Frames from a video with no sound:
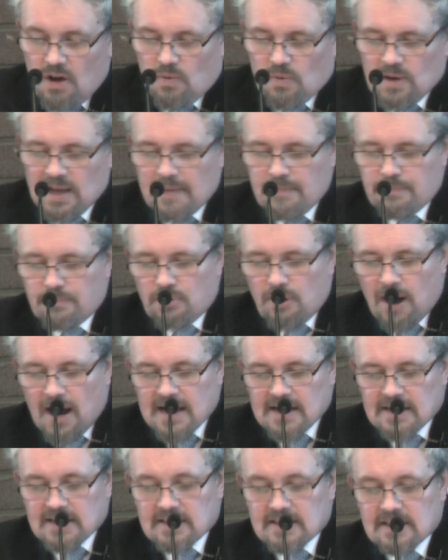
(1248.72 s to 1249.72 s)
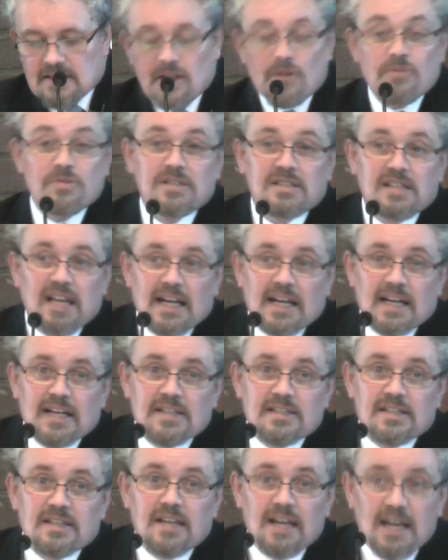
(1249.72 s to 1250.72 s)
We embrace those
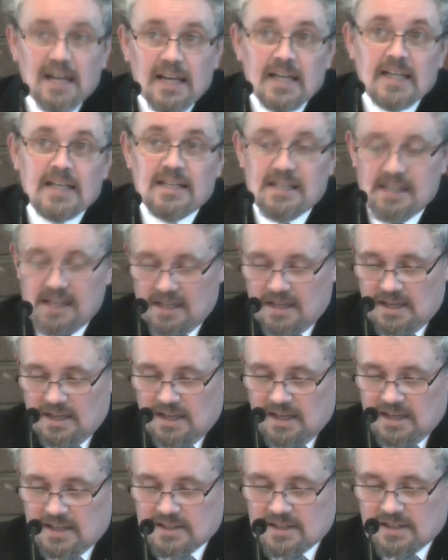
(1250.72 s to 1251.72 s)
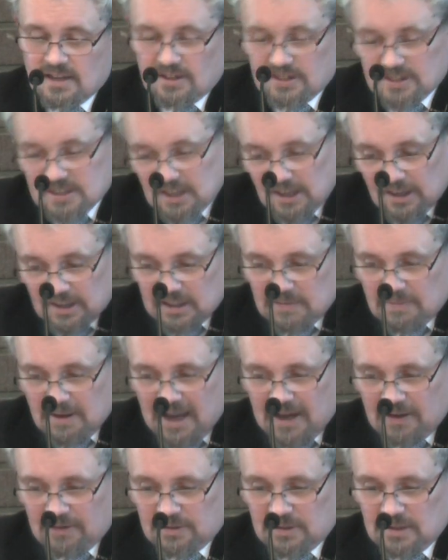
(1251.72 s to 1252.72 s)
things that he is concerned
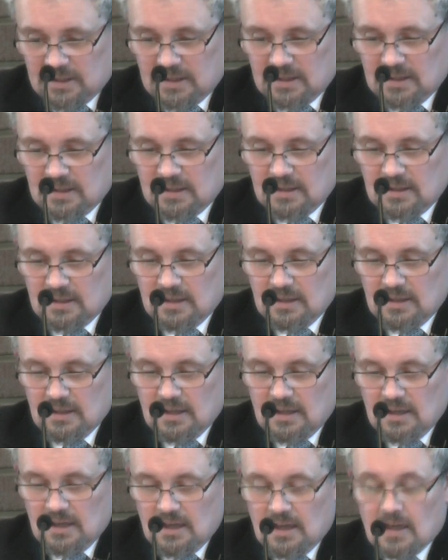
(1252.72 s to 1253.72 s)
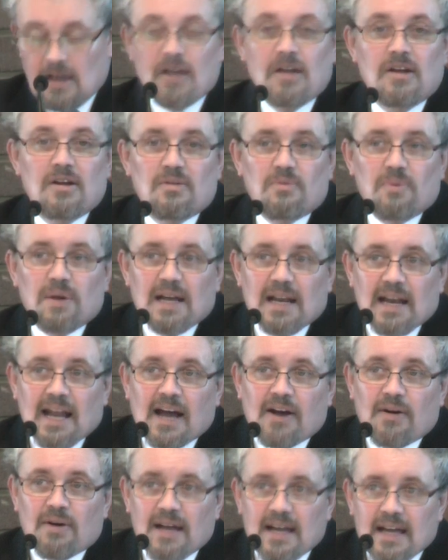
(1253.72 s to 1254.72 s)
about. We
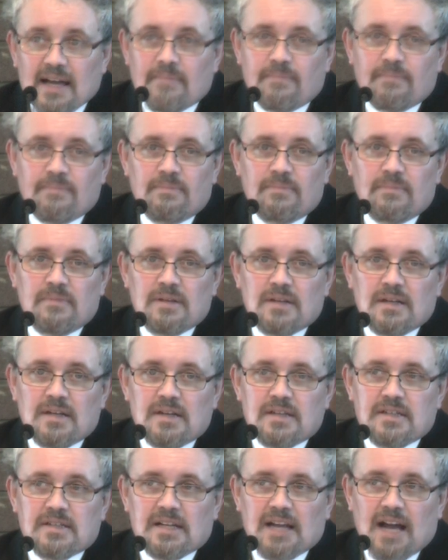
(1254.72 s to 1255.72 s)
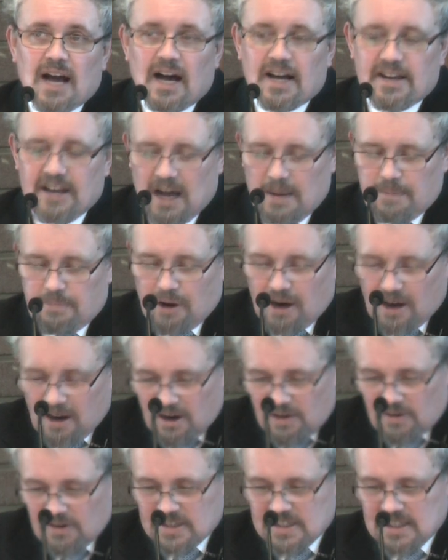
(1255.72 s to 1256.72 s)
allow him to guide our
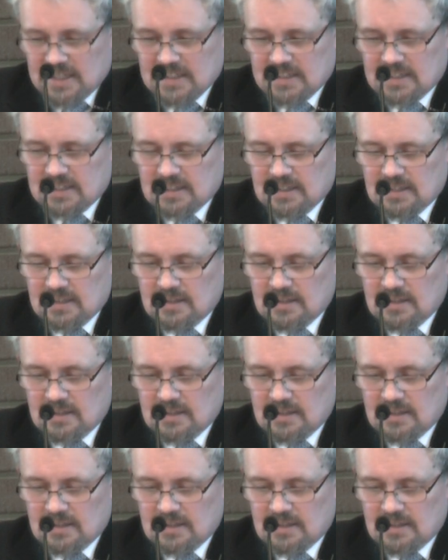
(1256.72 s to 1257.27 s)
priorities,